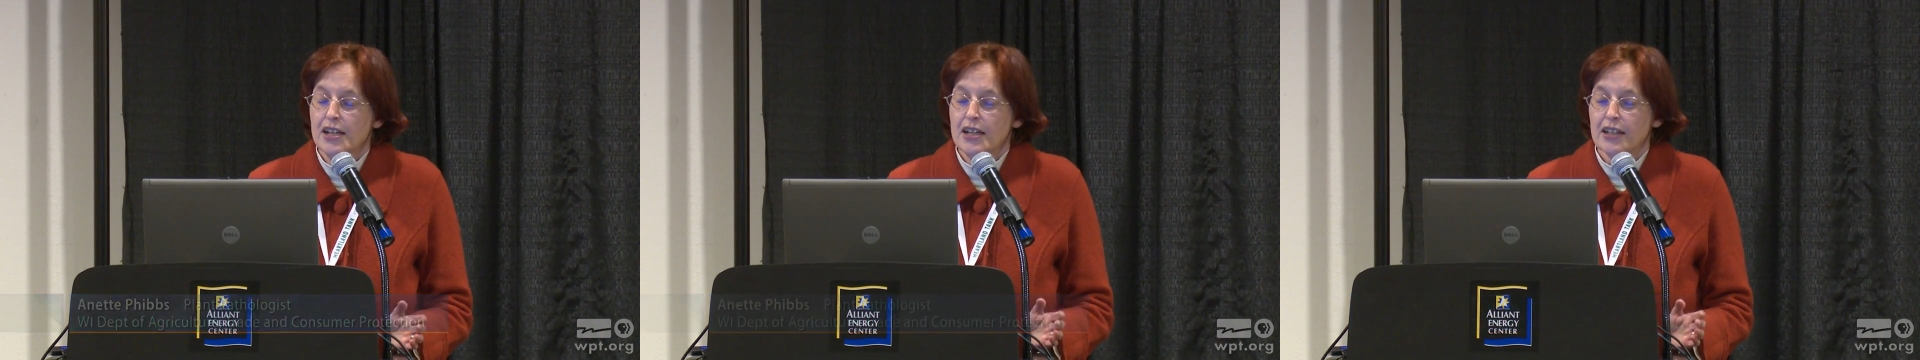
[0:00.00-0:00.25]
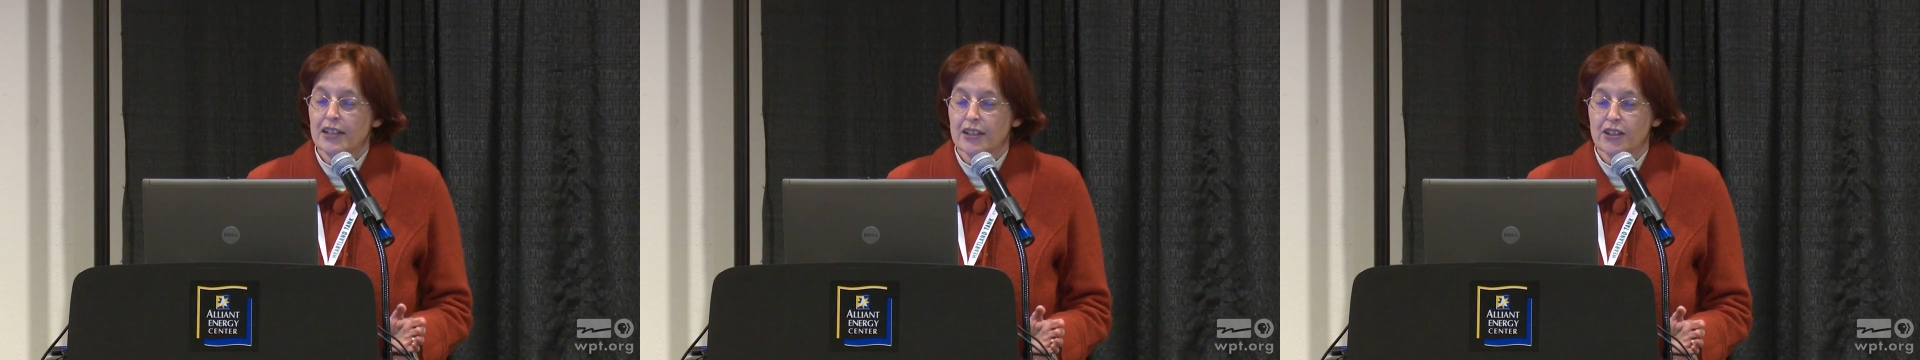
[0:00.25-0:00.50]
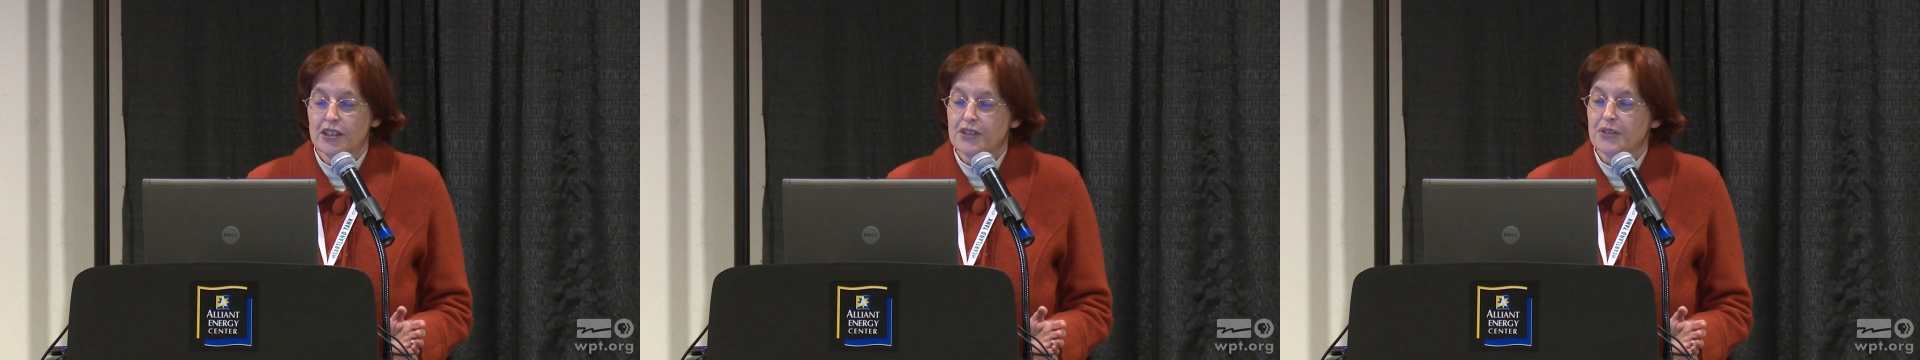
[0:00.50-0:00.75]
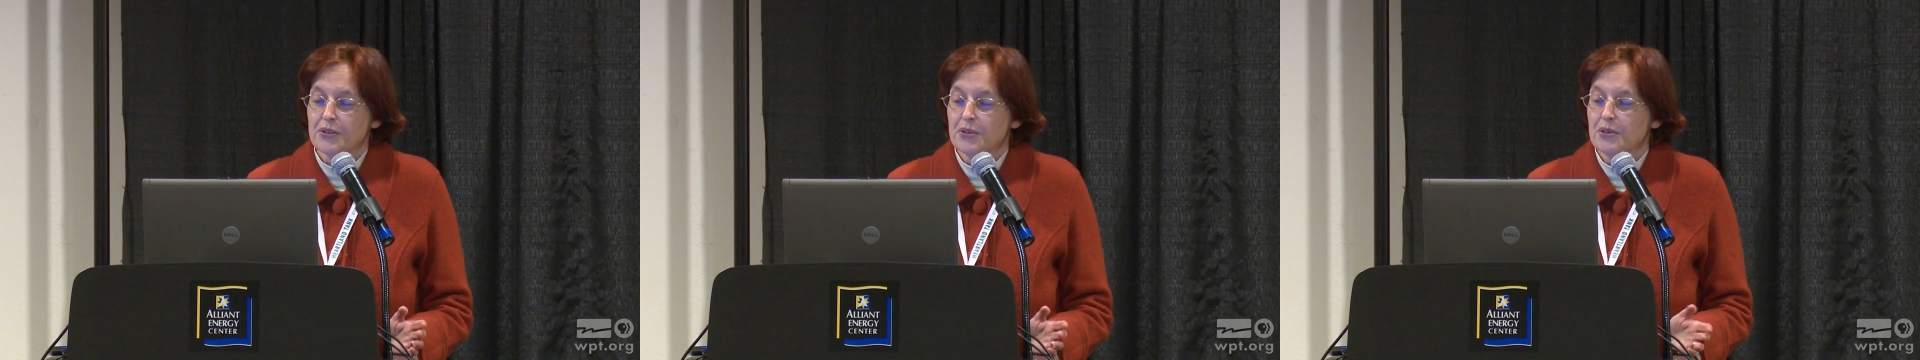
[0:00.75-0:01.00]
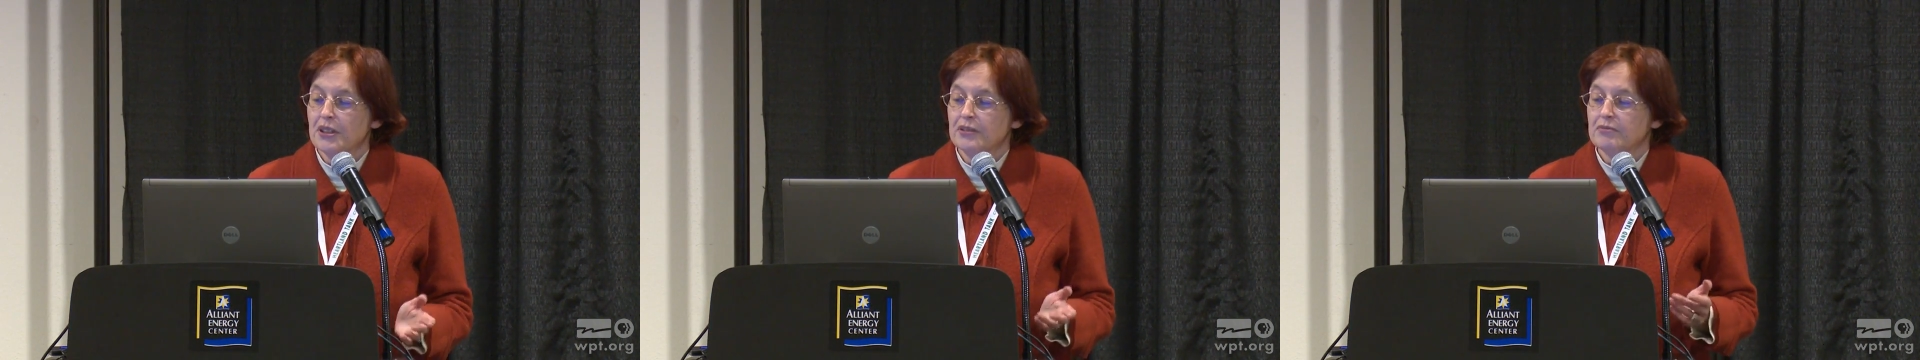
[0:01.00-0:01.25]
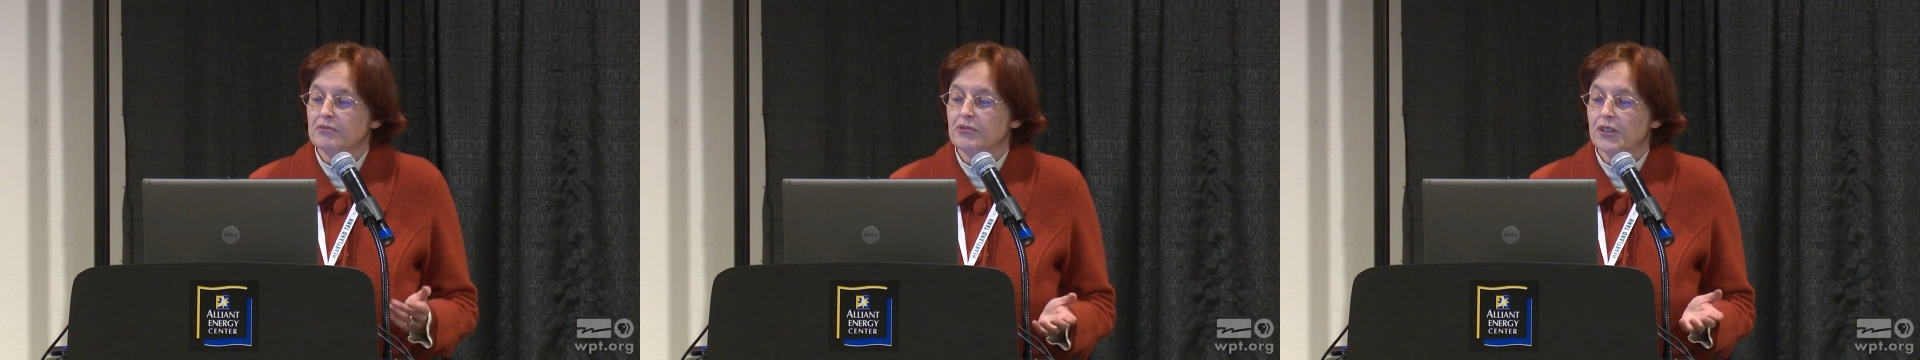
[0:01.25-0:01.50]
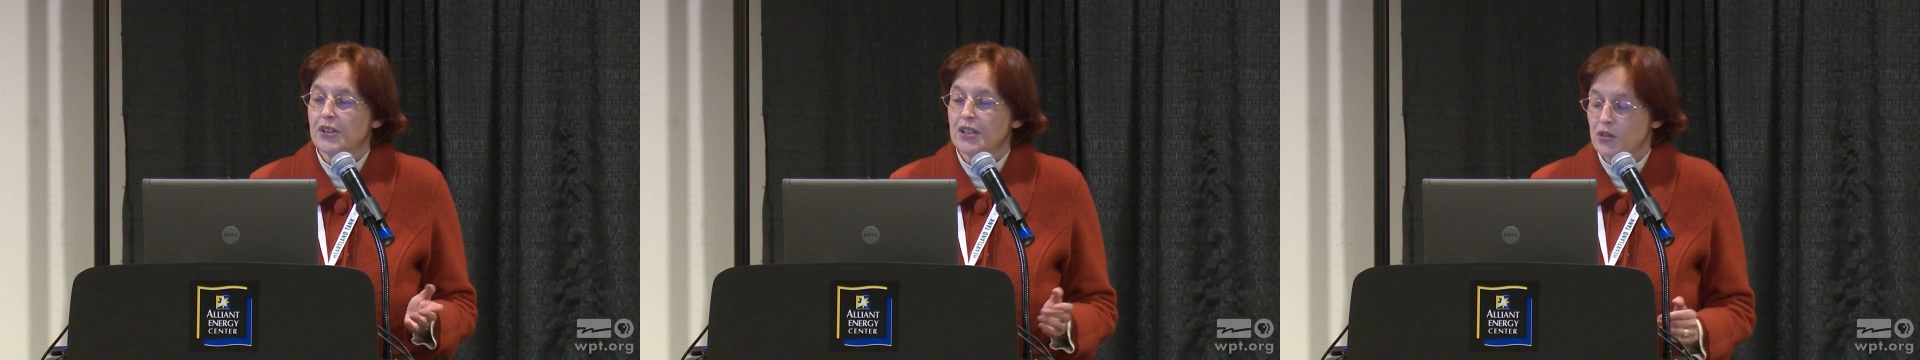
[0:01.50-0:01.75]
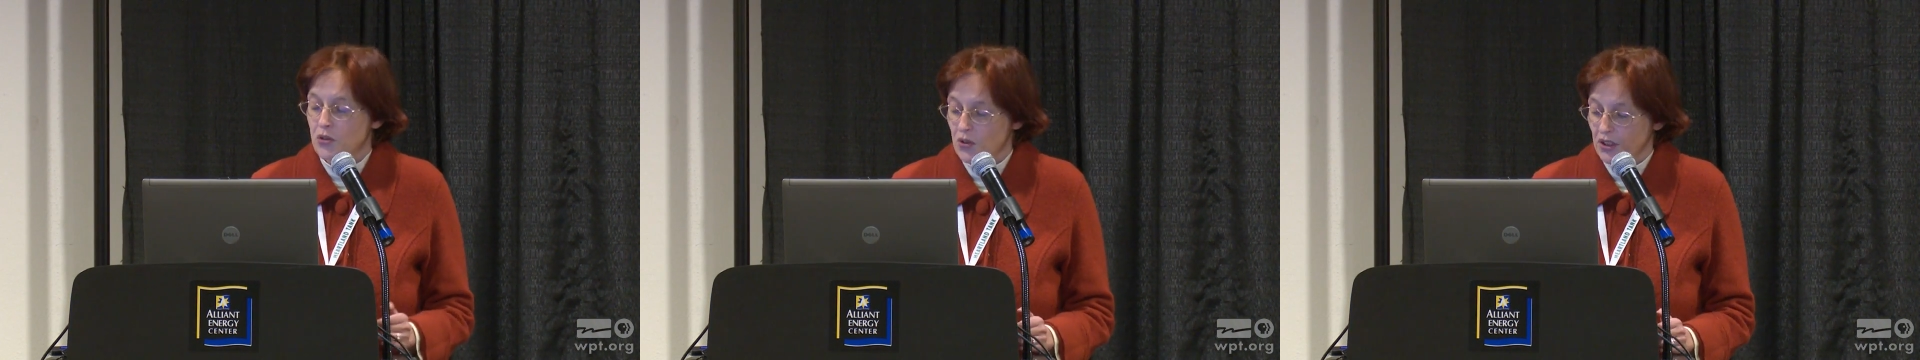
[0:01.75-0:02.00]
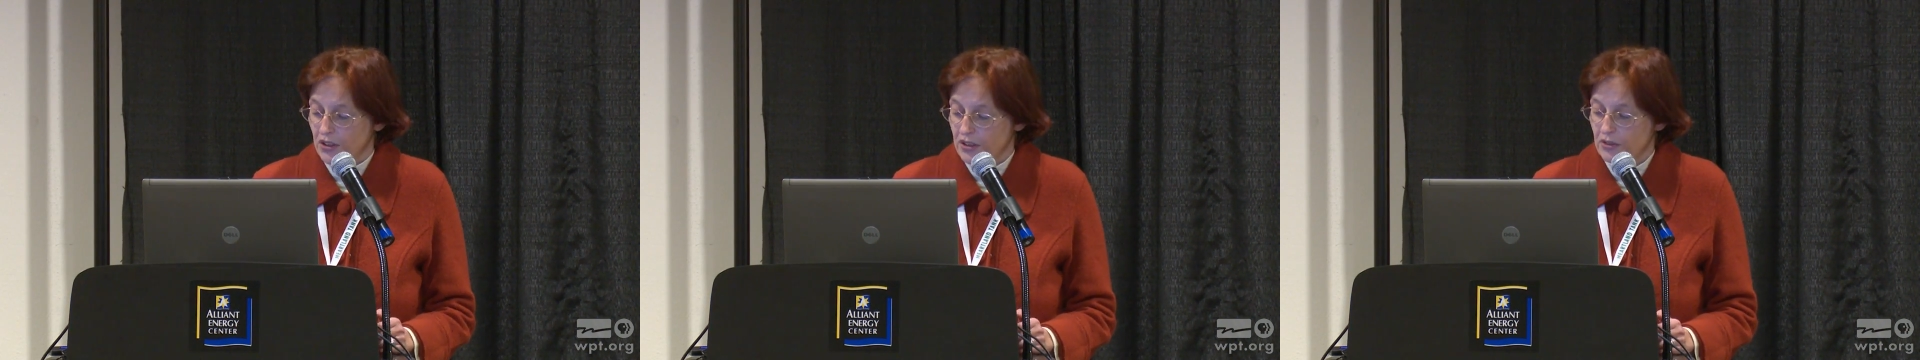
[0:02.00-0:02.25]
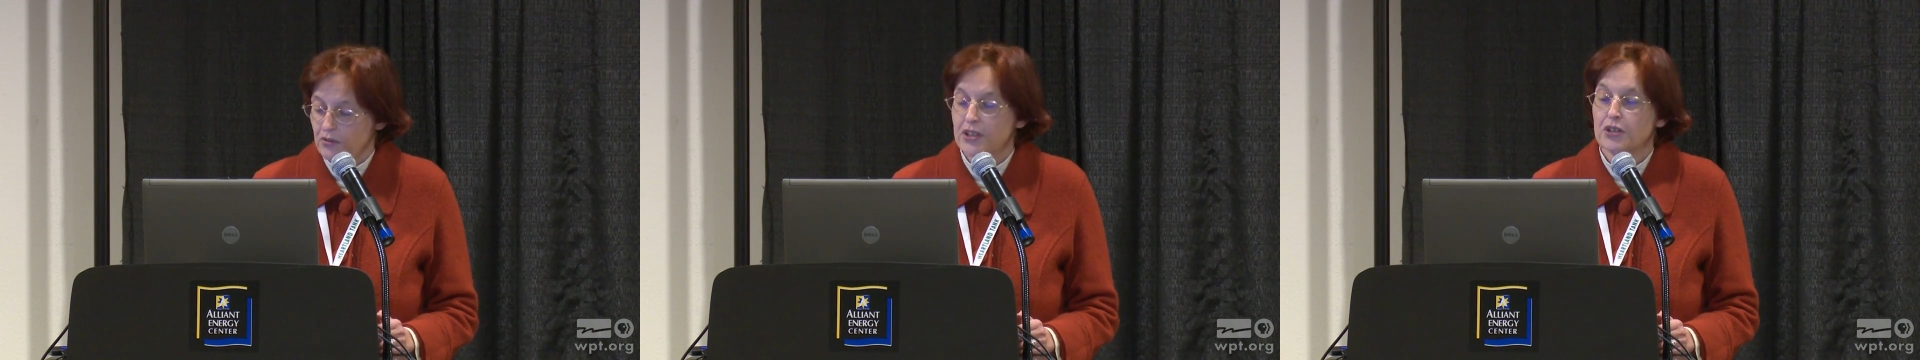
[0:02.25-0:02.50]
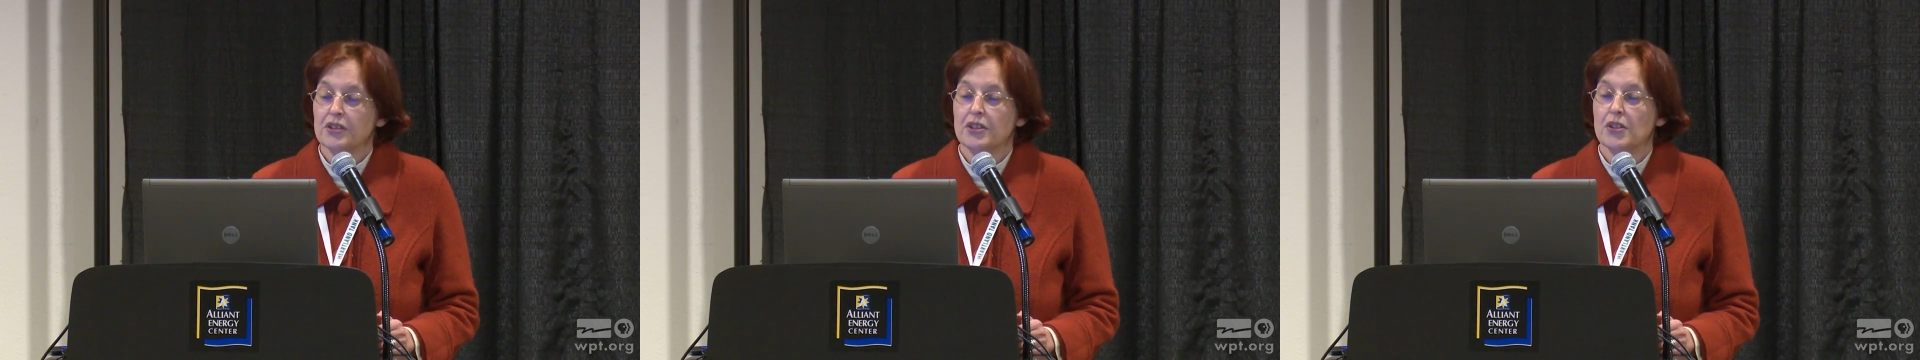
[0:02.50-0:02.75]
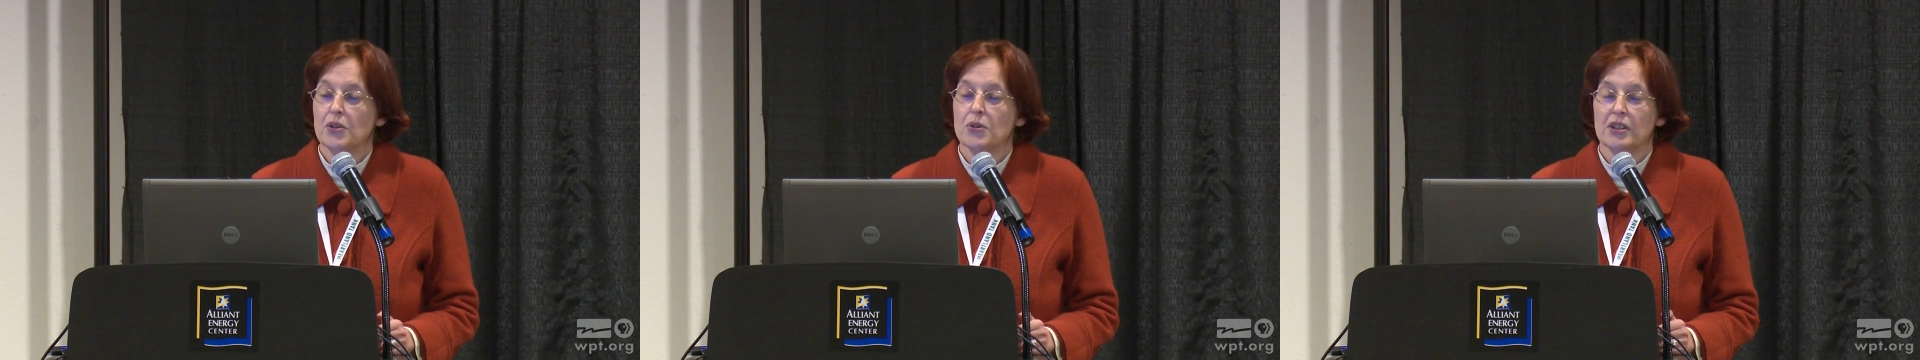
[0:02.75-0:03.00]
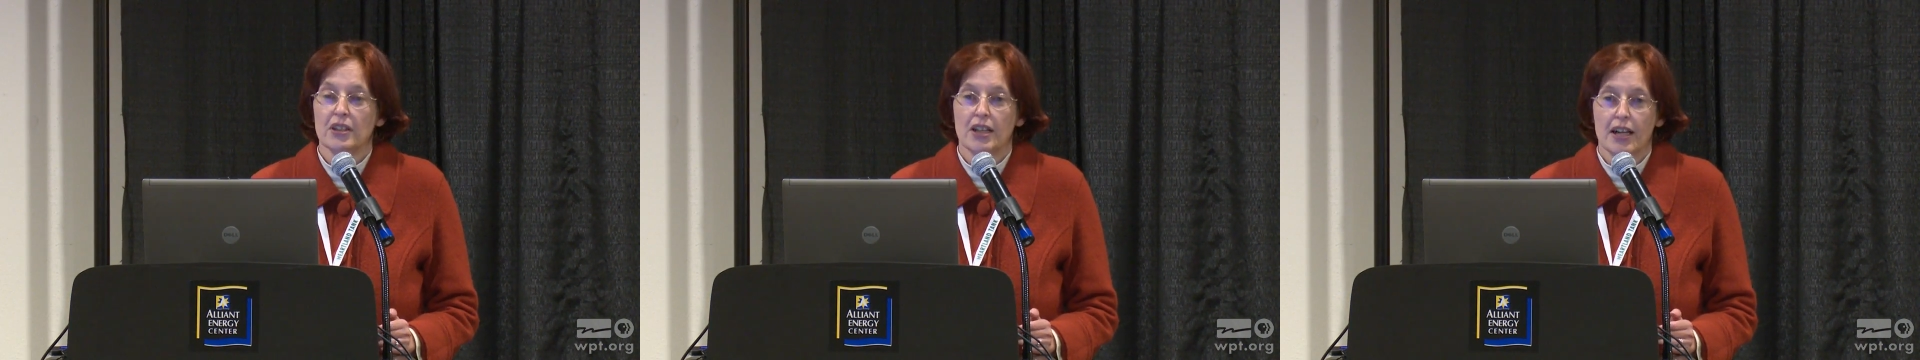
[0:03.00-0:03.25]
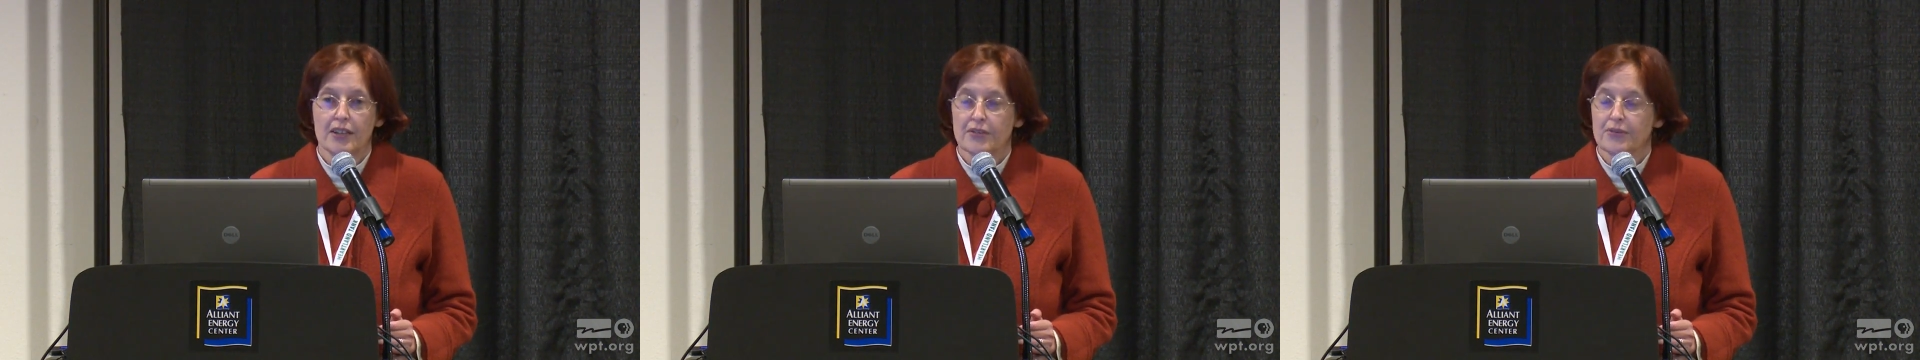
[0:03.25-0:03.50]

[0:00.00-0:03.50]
are also very new, and we don't know a lot